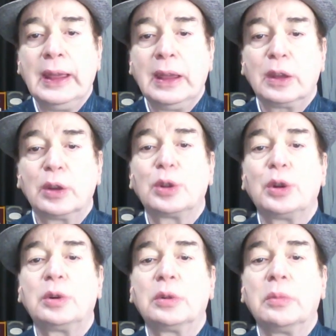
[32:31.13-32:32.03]
you
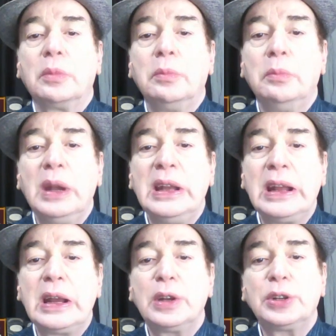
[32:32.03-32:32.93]
know,
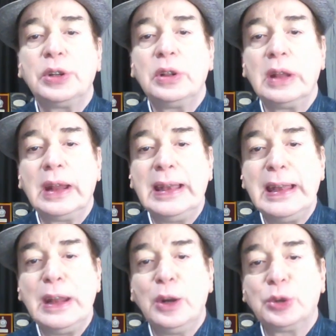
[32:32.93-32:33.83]
medication
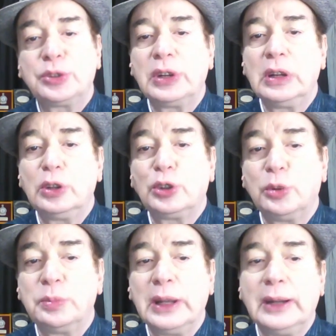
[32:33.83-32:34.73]
induced
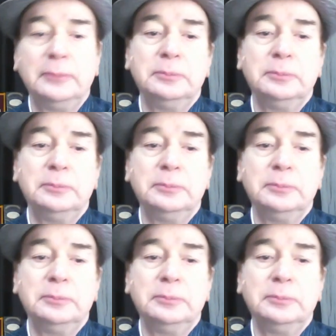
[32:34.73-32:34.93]
insomnia.